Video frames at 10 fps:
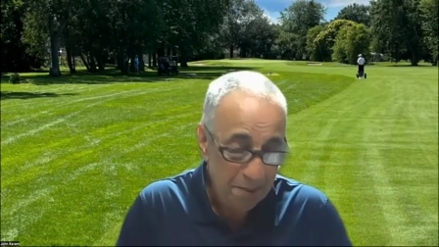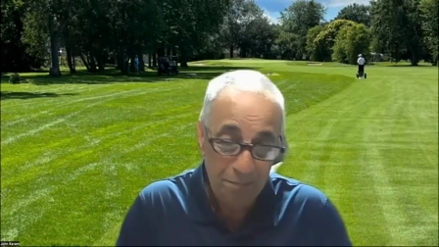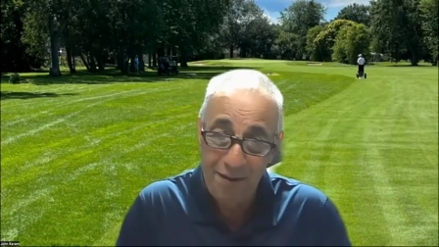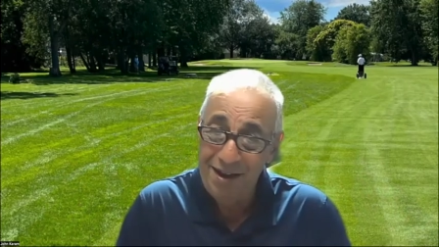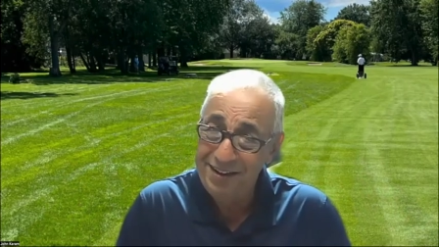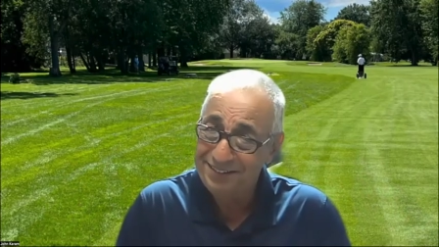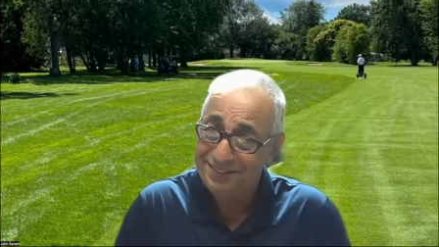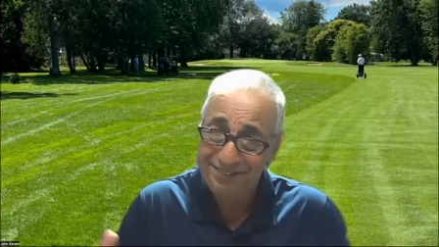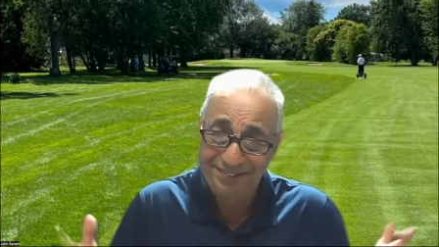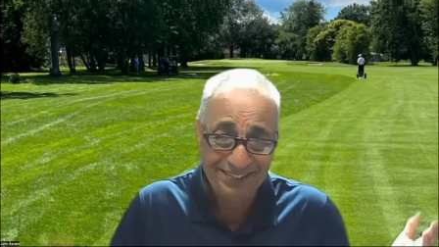but
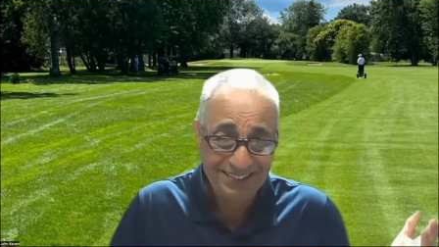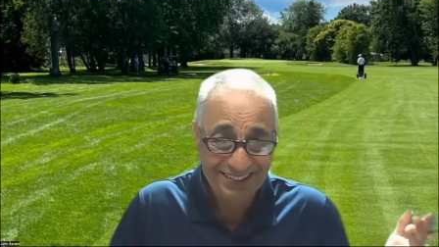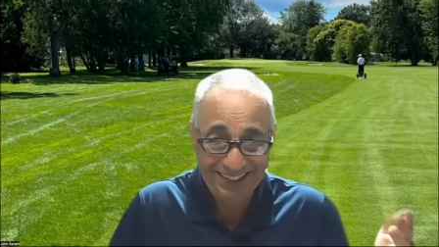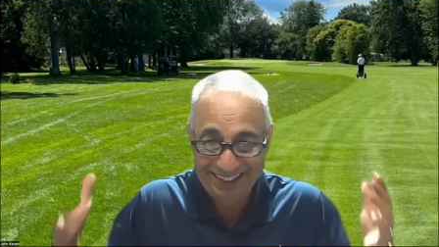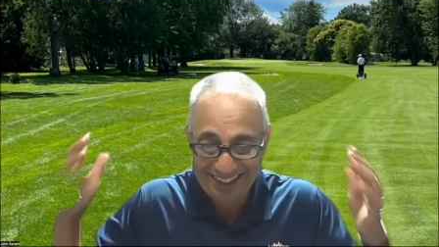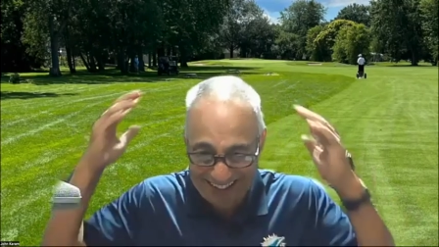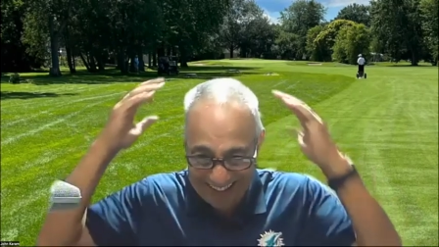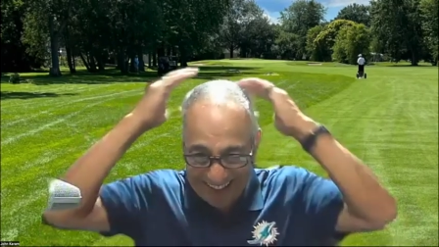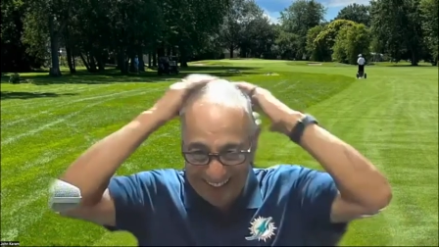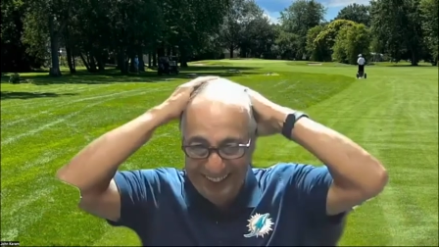
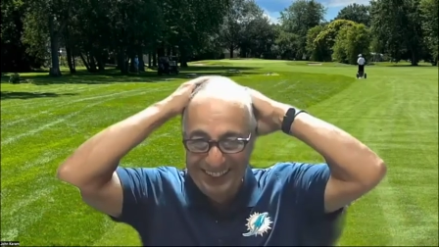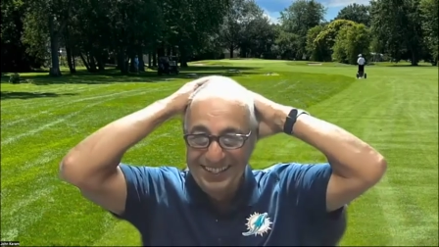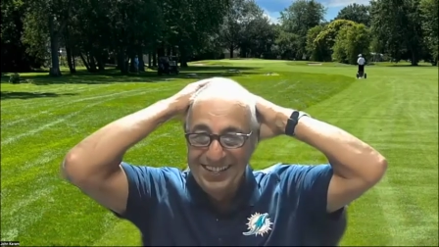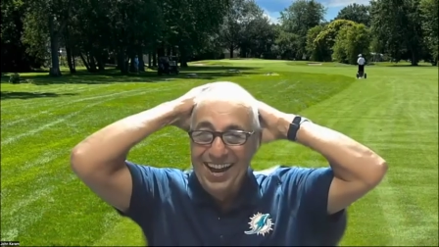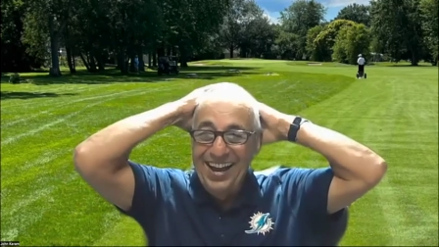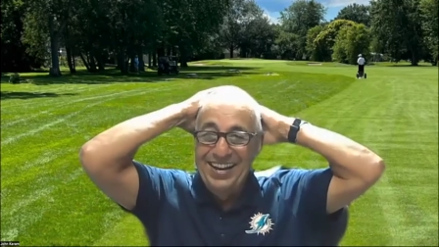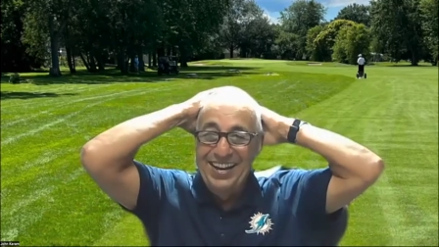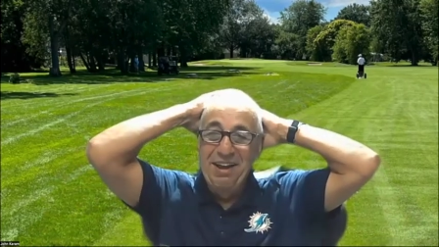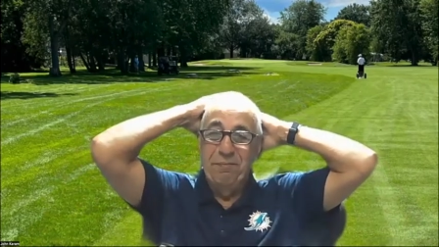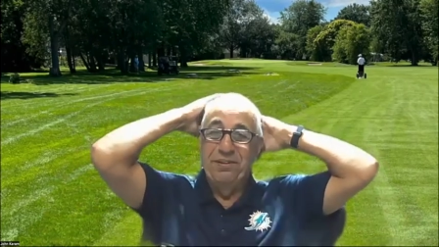I
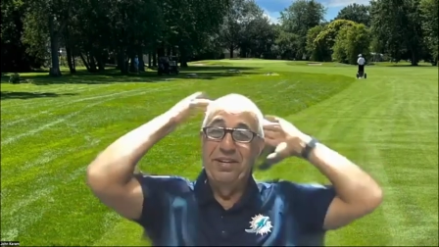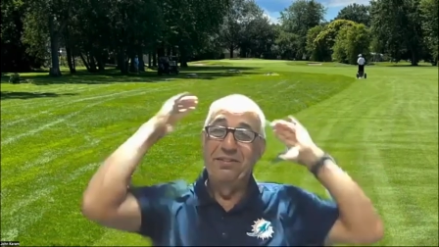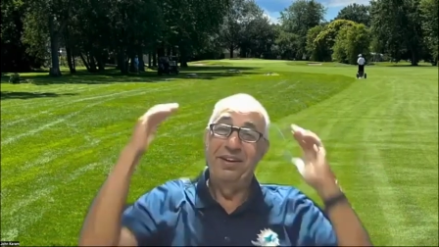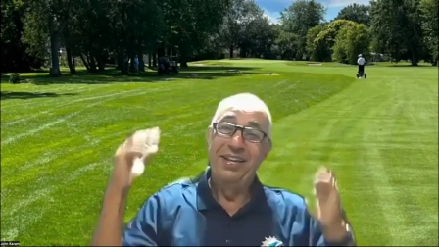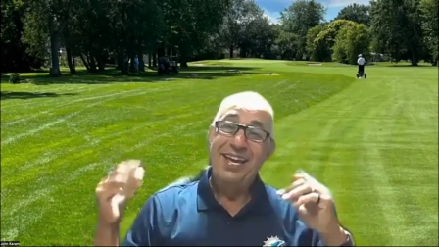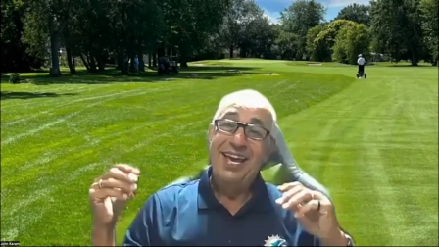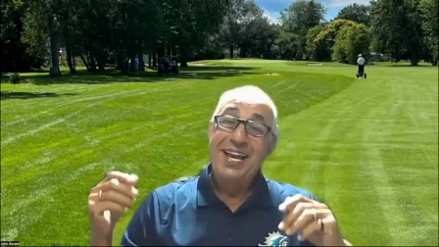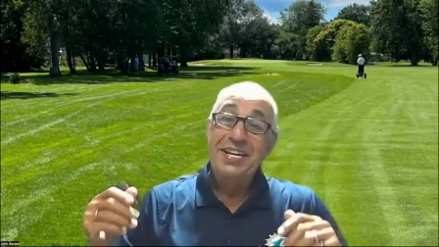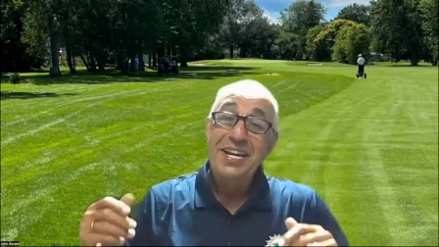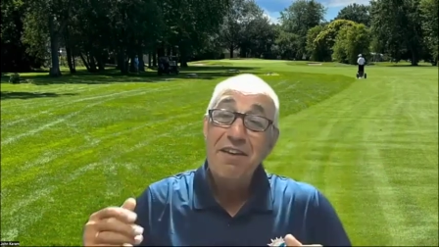can't believe it.
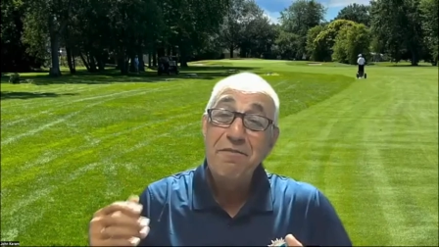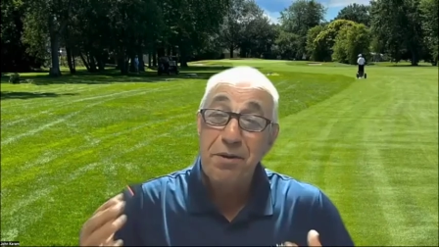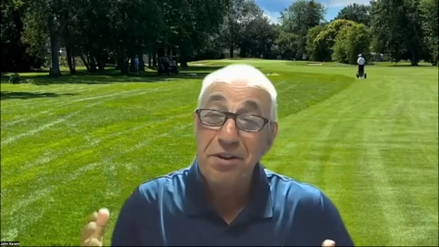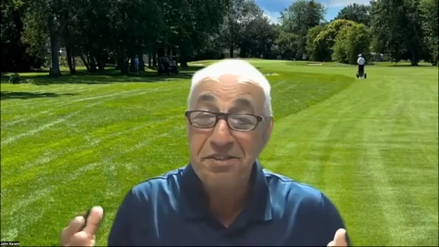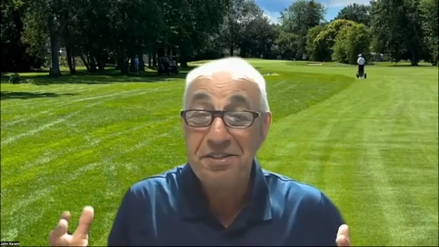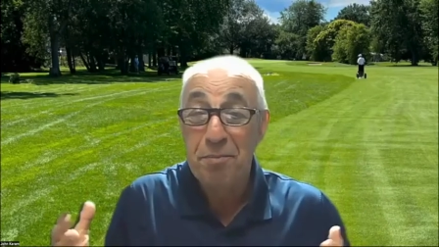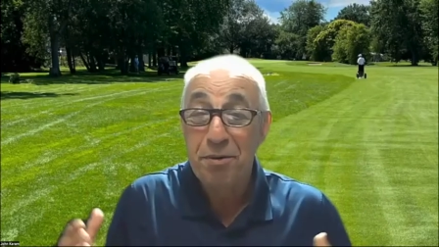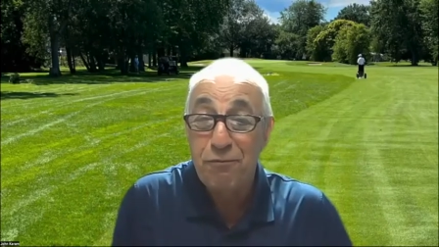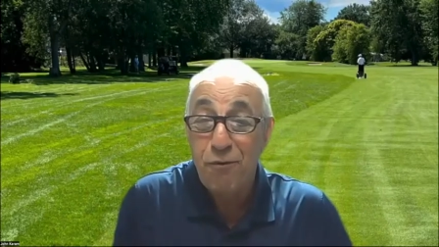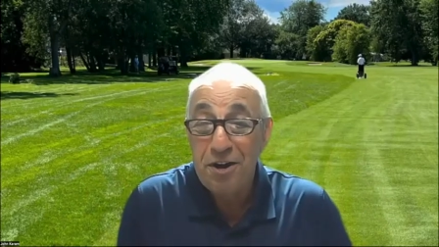Dave Birdie's
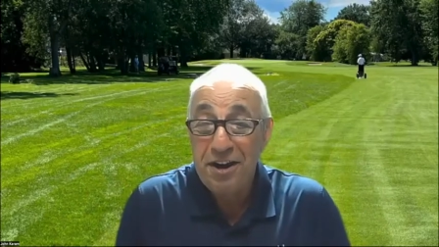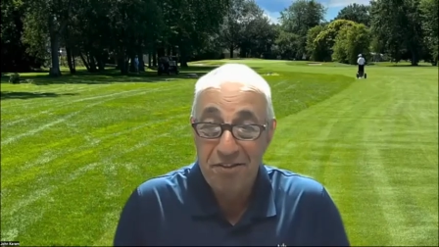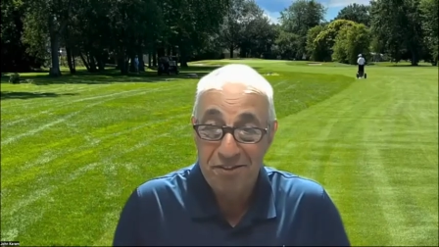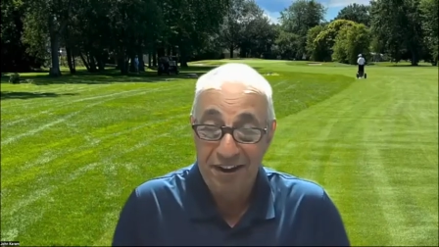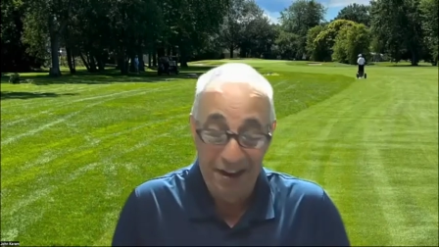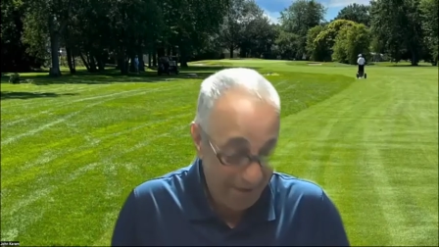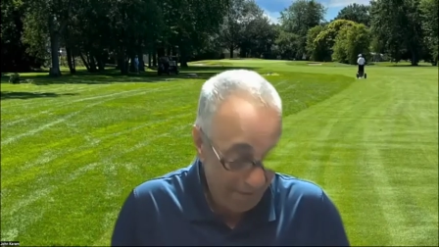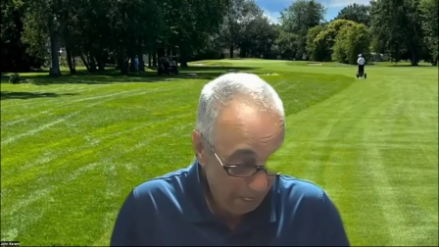number four yesterday.